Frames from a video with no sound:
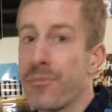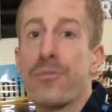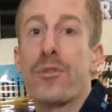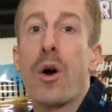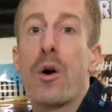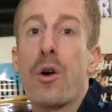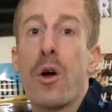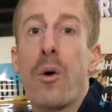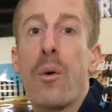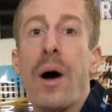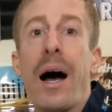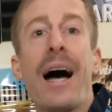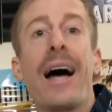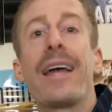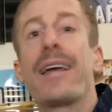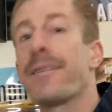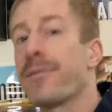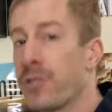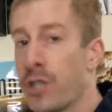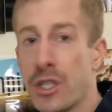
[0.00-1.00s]
Don't know why,
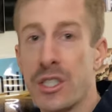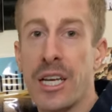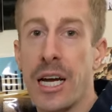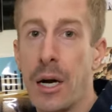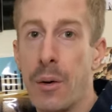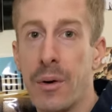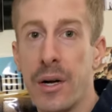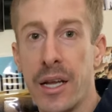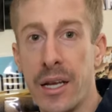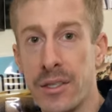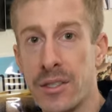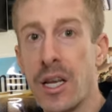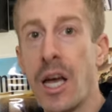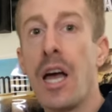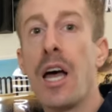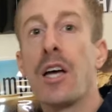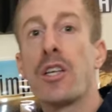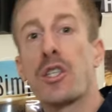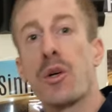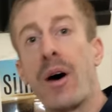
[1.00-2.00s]
just how it is.
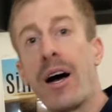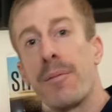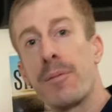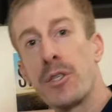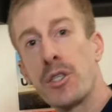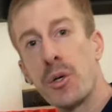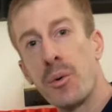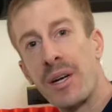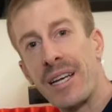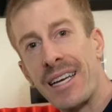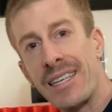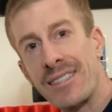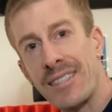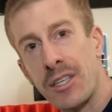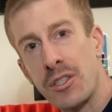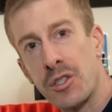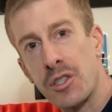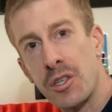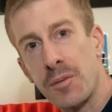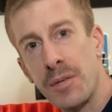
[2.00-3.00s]
So I've been doing
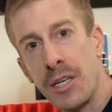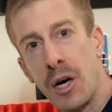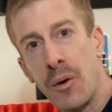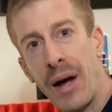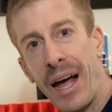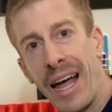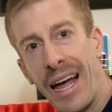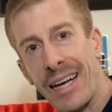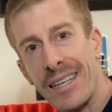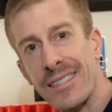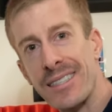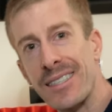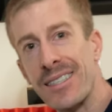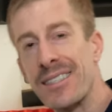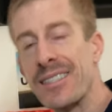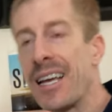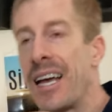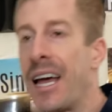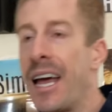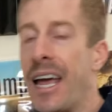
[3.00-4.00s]
essential amino
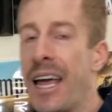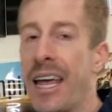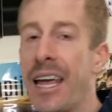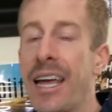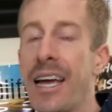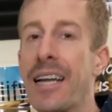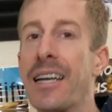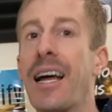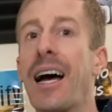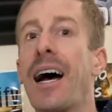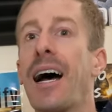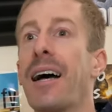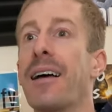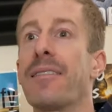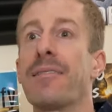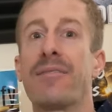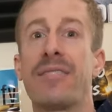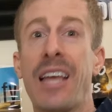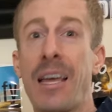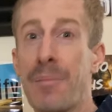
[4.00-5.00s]
acids, and
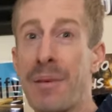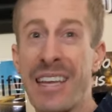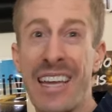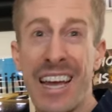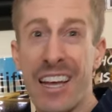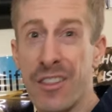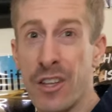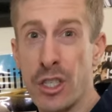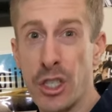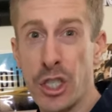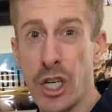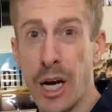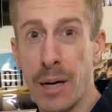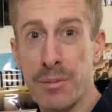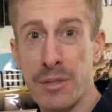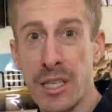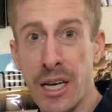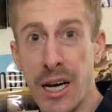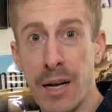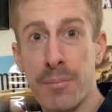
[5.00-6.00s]
they've been getting the job
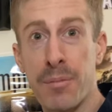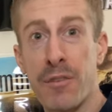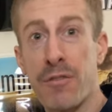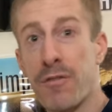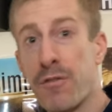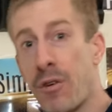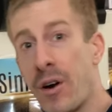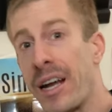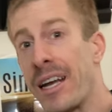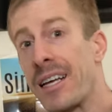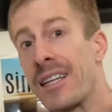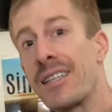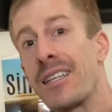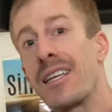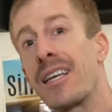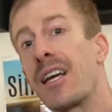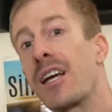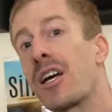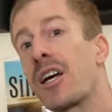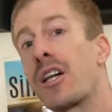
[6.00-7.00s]
done, but
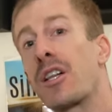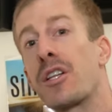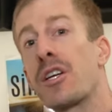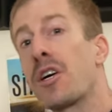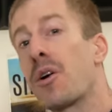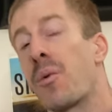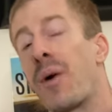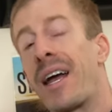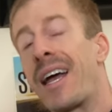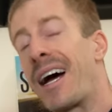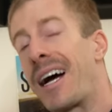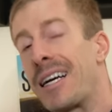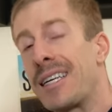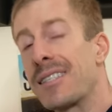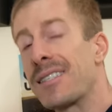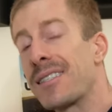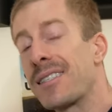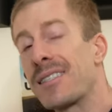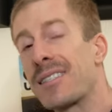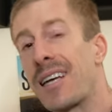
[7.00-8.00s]
frankly, Clear Whey
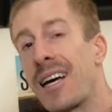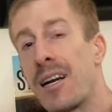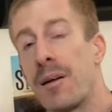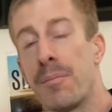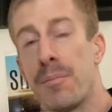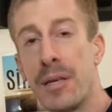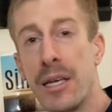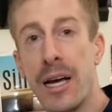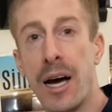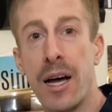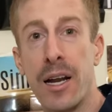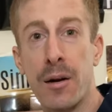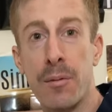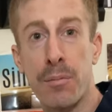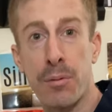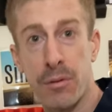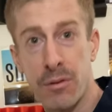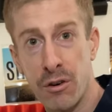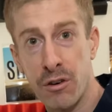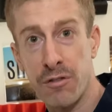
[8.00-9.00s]
Isolate's gonna be an
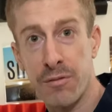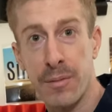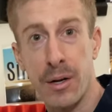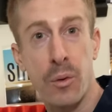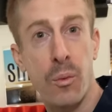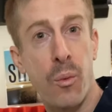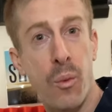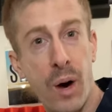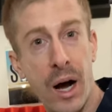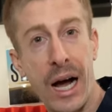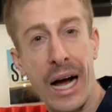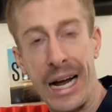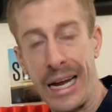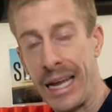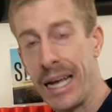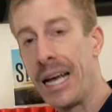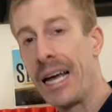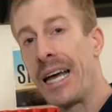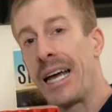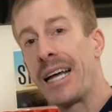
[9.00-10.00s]
improvement. Why?
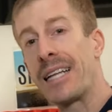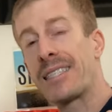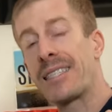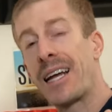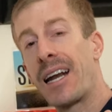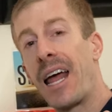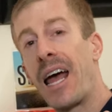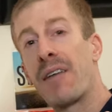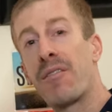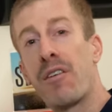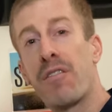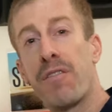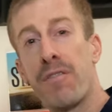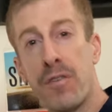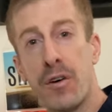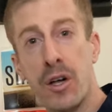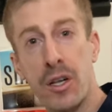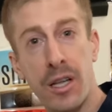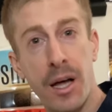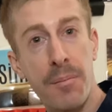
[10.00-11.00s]
It's gonna have a
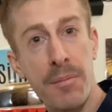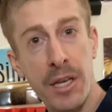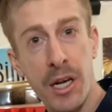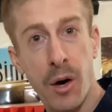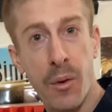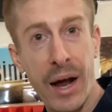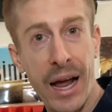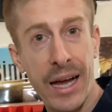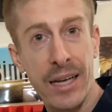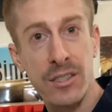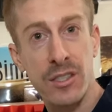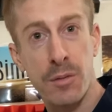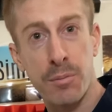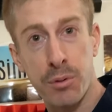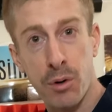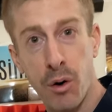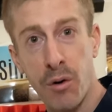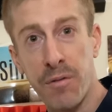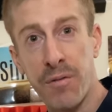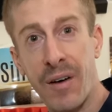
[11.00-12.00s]
full amino acid
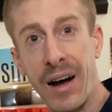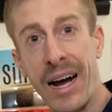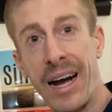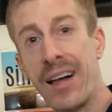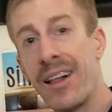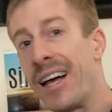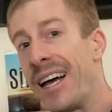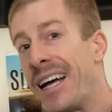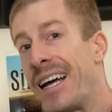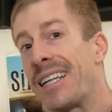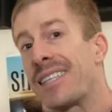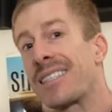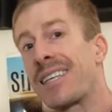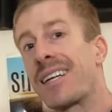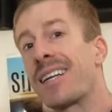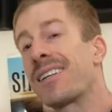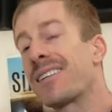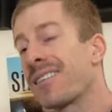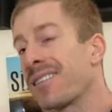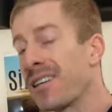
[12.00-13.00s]
profile. It's
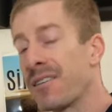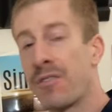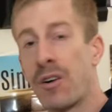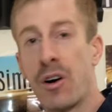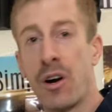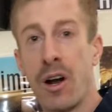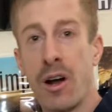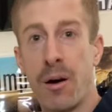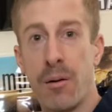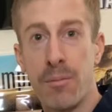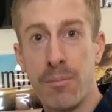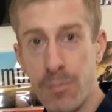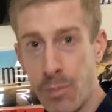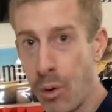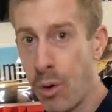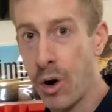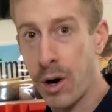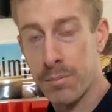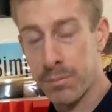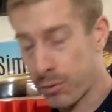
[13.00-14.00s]
gonna deliver
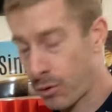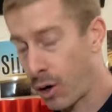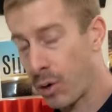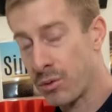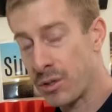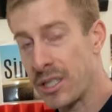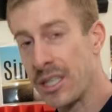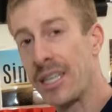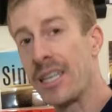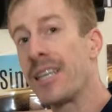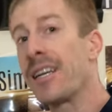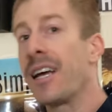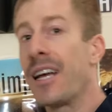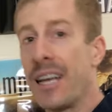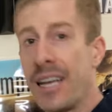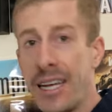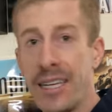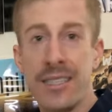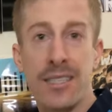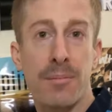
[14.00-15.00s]
more protein
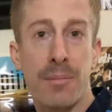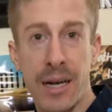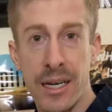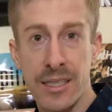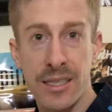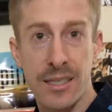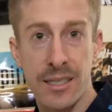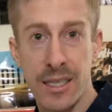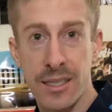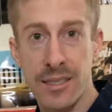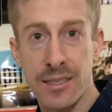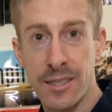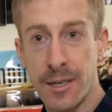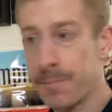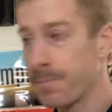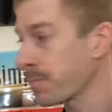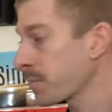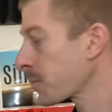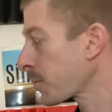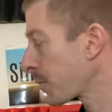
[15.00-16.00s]
into my
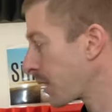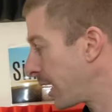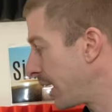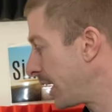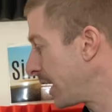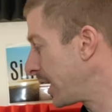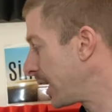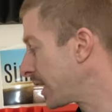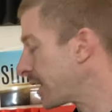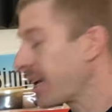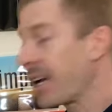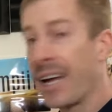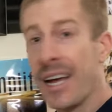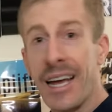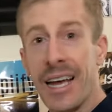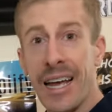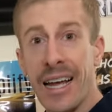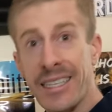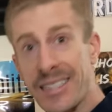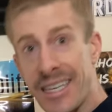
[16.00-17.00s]
system, and
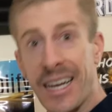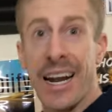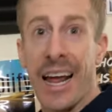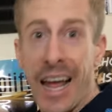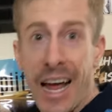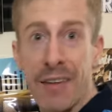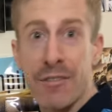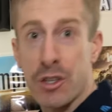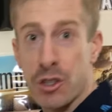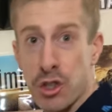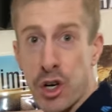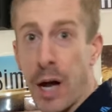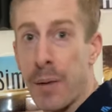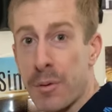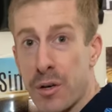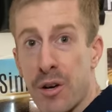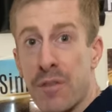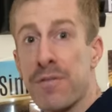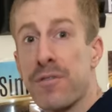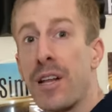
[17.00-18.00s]
it's gonna have the
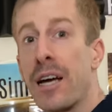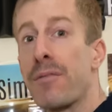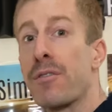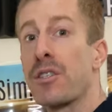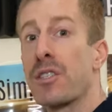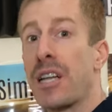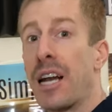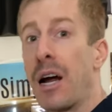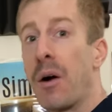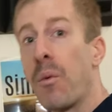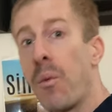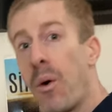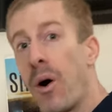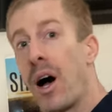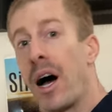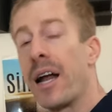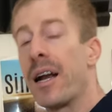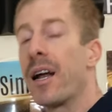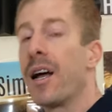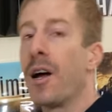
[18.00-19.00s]
tropical flavors that I
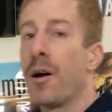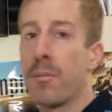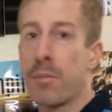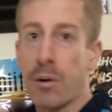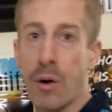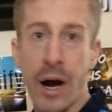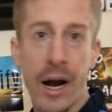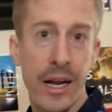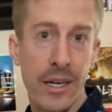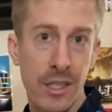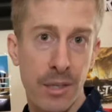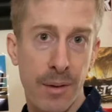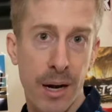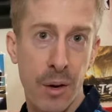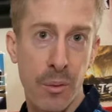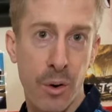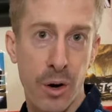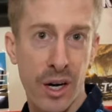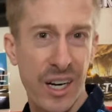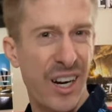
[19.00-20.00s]
want prior to my
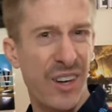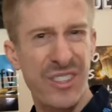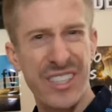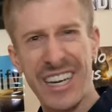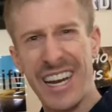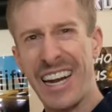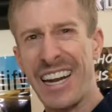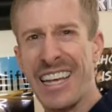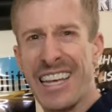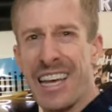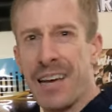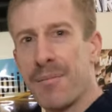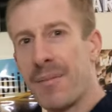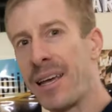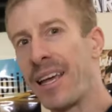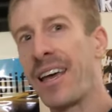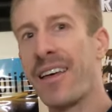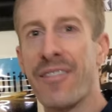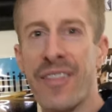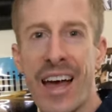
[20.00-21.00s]
workout to kind of get
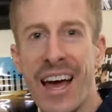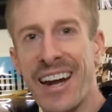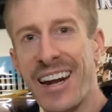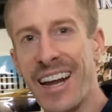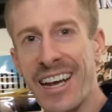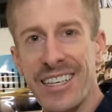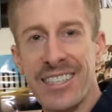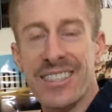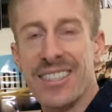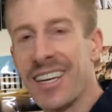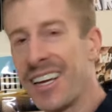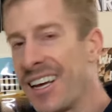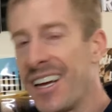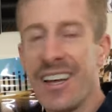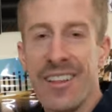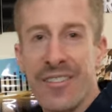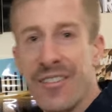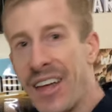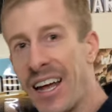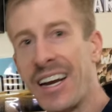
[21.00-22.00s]
me in that nice,
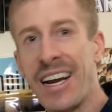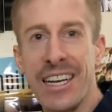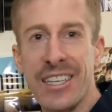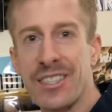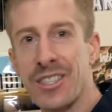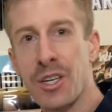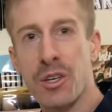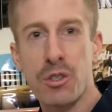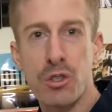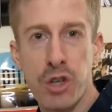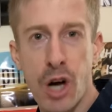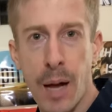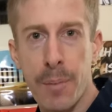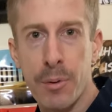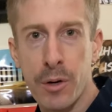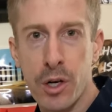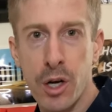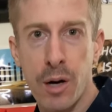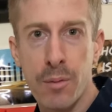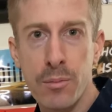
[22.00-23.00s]
that nice little
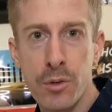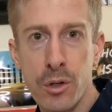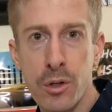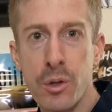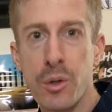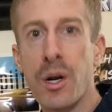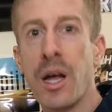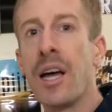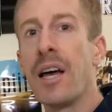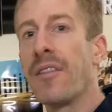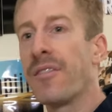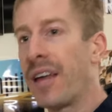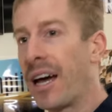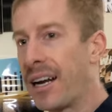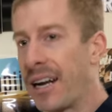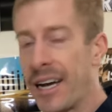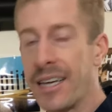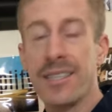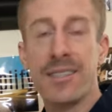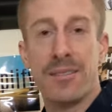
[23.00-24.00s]
tropical mood, that
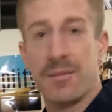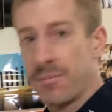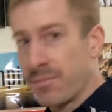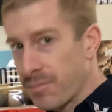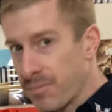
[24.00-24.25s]
nice